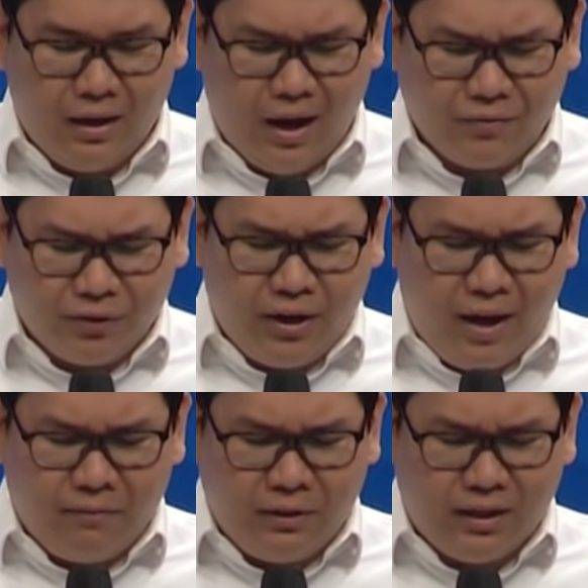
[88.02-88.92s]
After
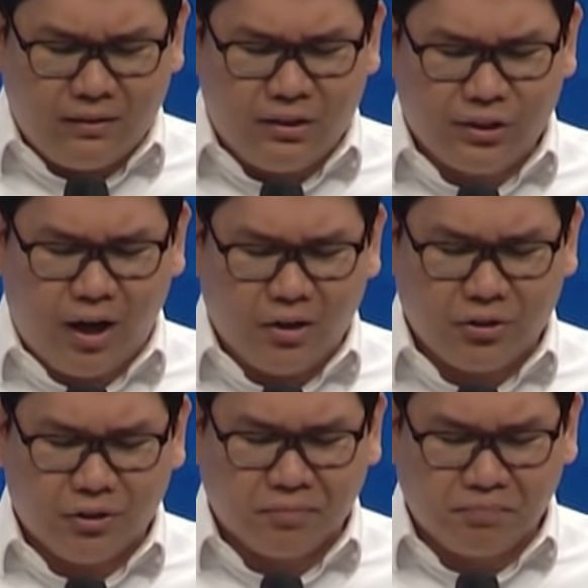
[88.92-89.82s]
having that
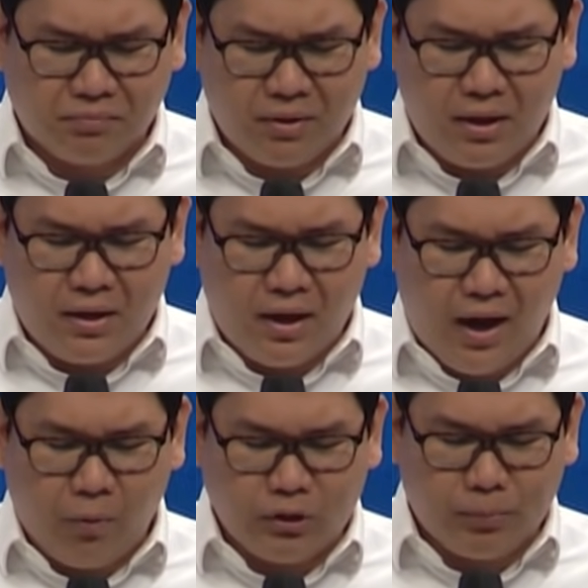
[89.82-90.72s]
discussion,
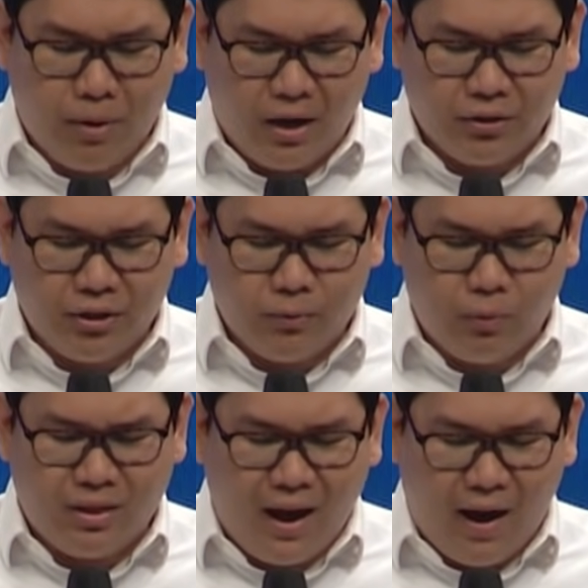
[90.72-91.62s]
I was bothered
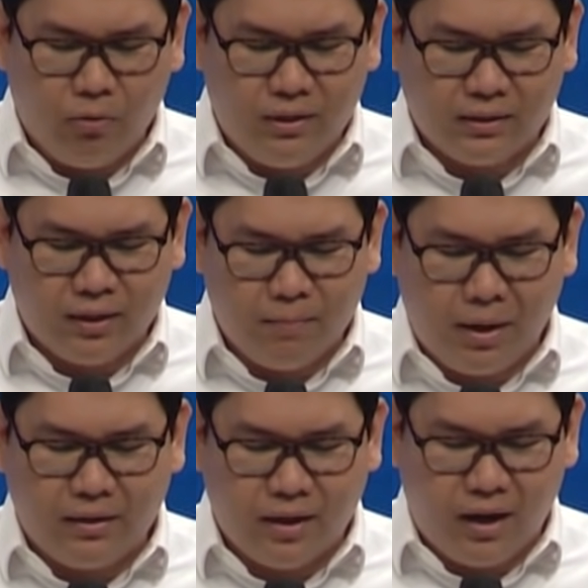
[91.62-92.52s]
with how little
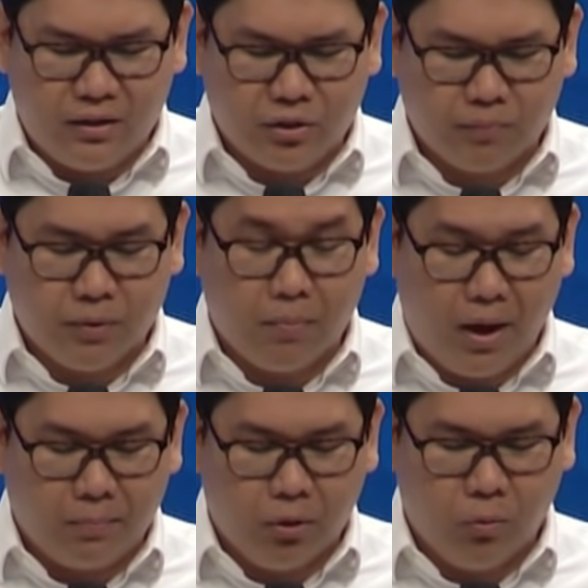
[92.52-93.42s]
my knowledge of the
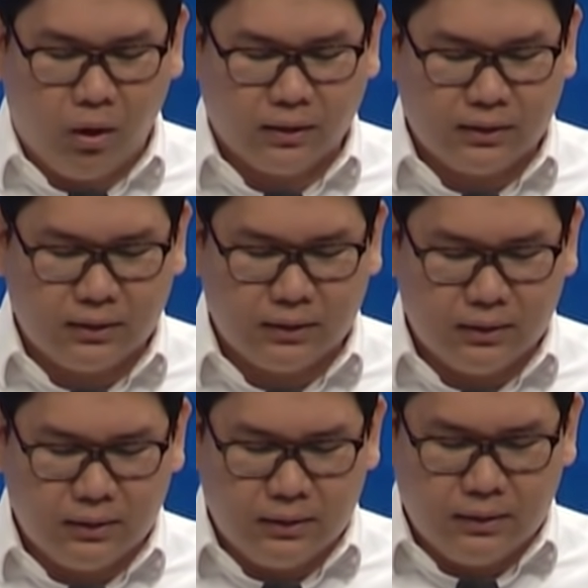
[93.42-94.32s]
Bible was.
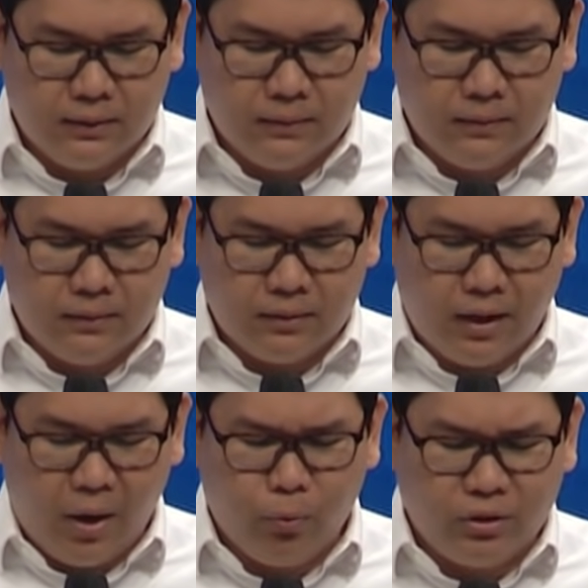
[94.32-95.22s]

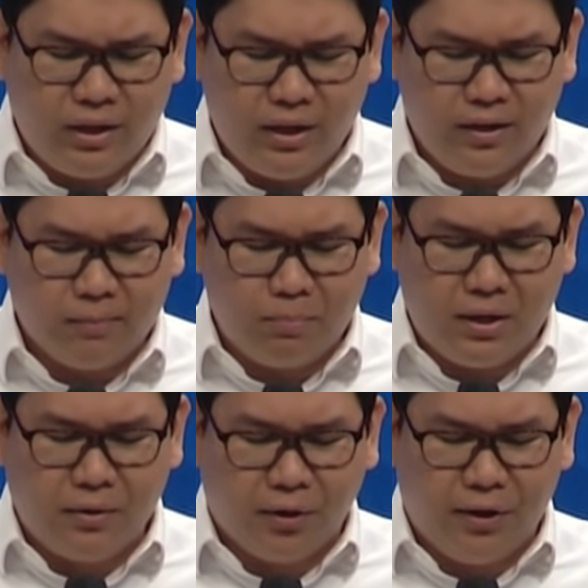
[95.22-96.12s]
I would hear it
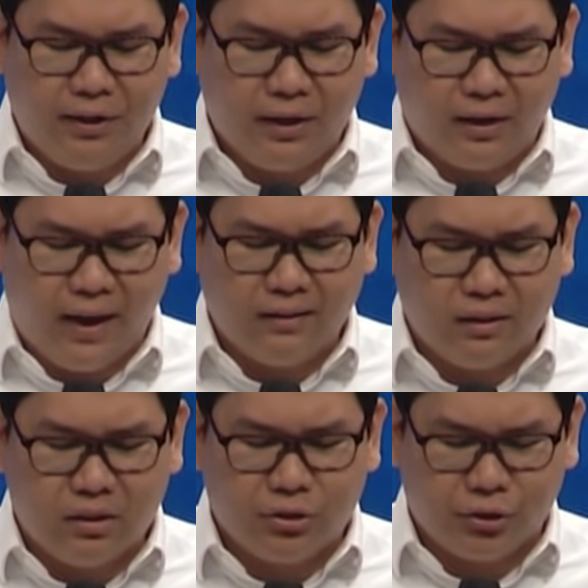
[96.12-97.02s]
being re- read
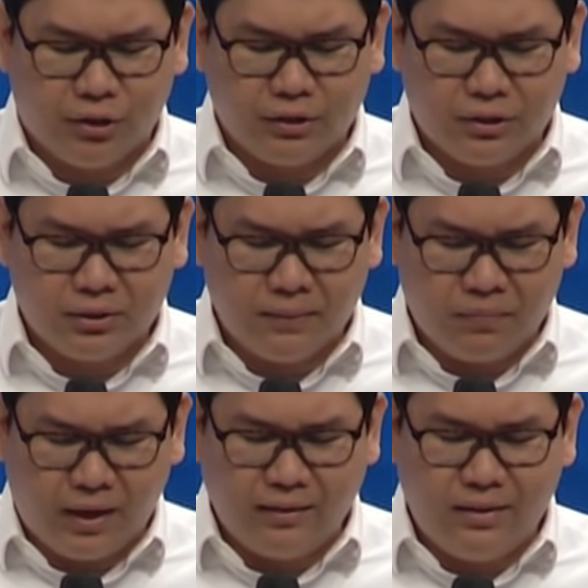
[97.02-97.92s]
in the church,
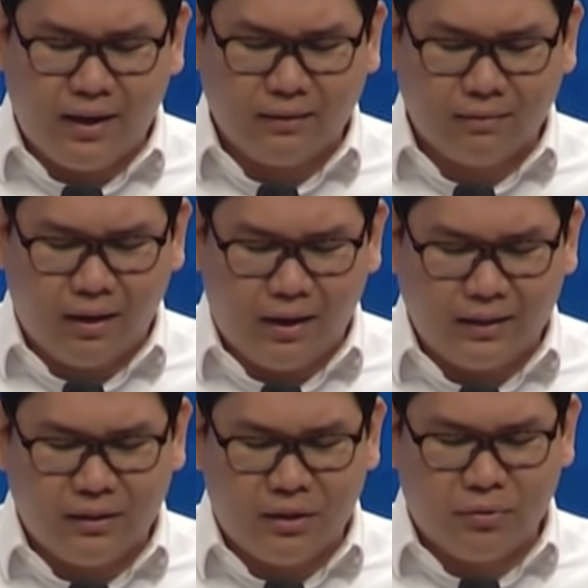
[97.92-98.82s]
and yet
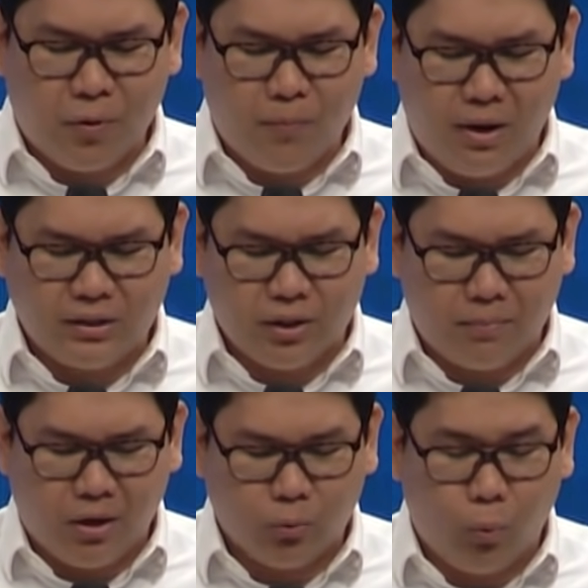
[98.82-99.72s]
I didn't know much
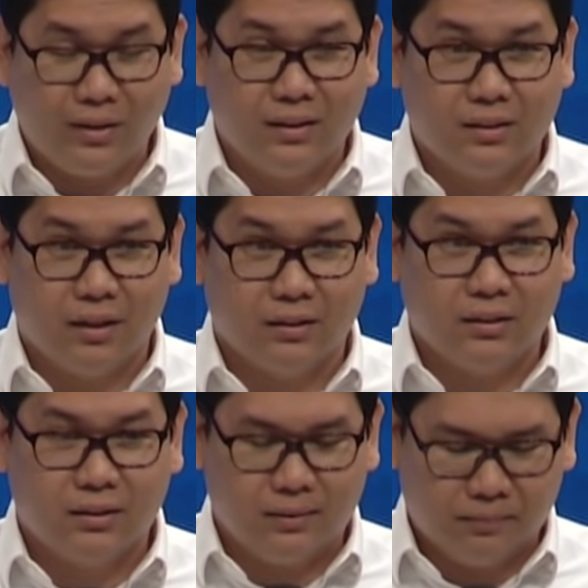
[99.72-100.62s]
about what it
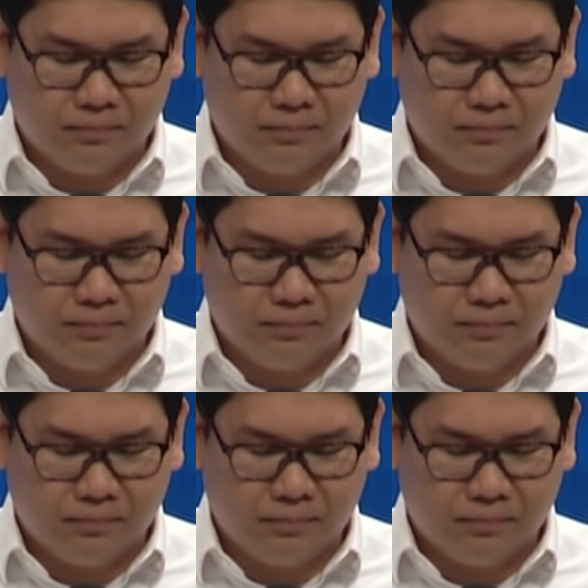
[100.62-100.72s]
says.